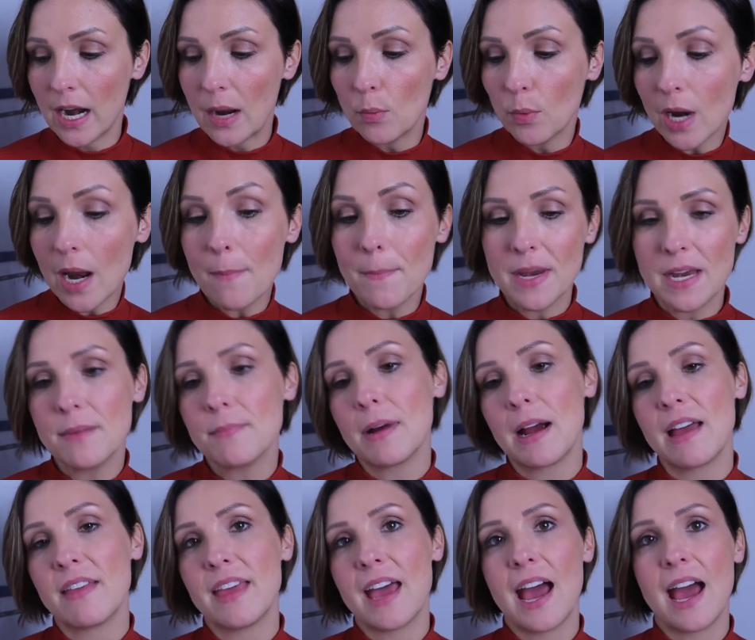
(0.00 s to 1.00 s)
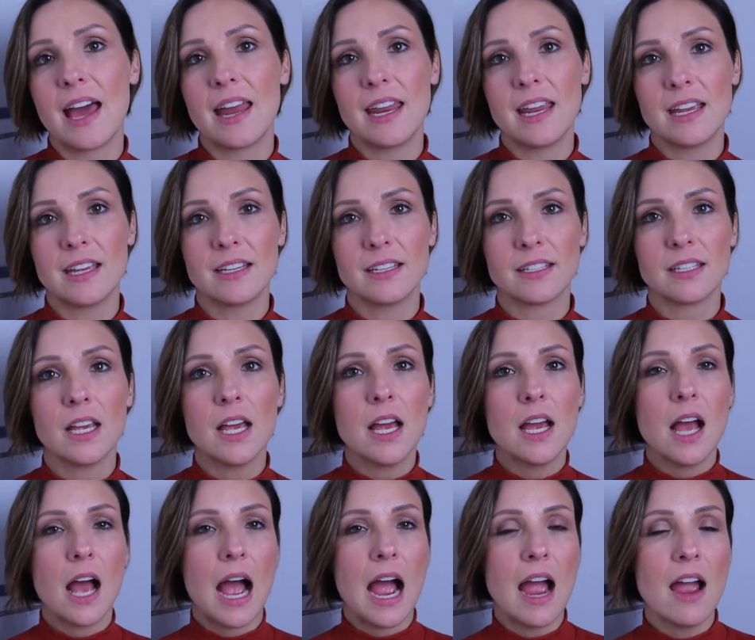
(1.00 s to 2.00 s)
And what I mean by that is
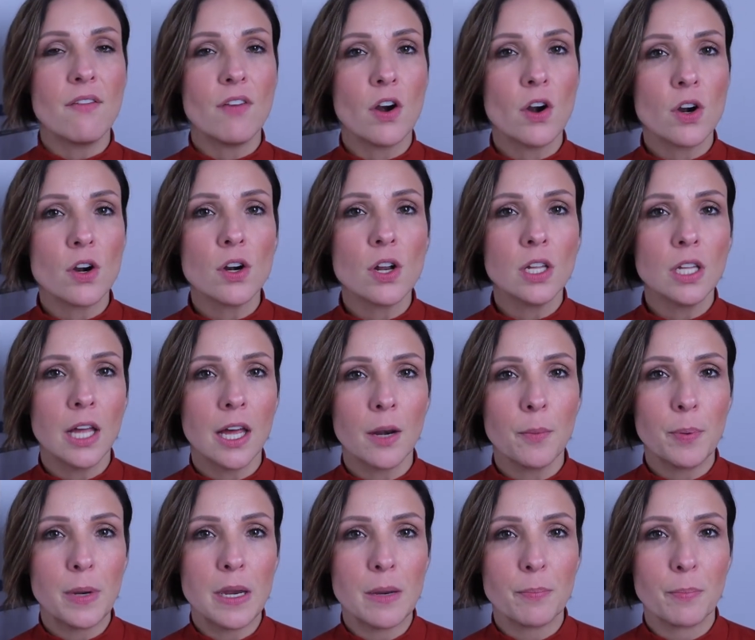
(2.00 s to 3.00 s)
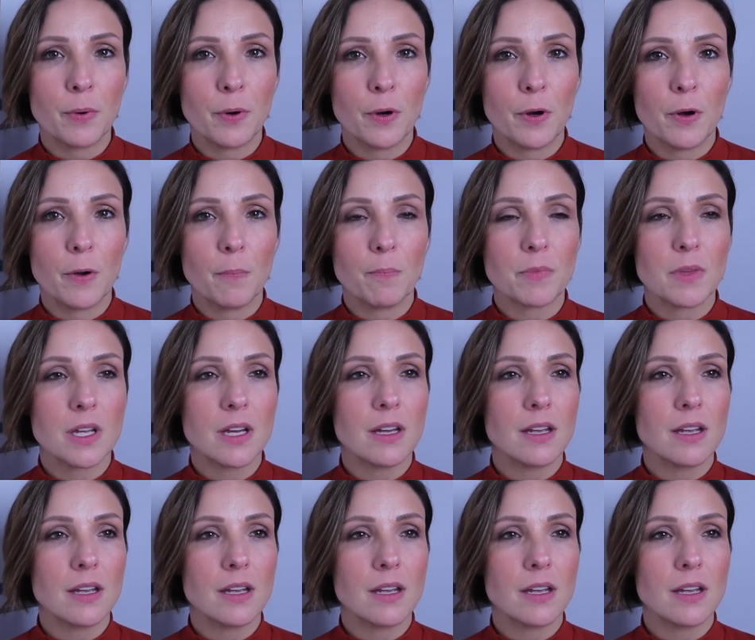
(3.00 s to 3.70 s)
I've heard a lot of people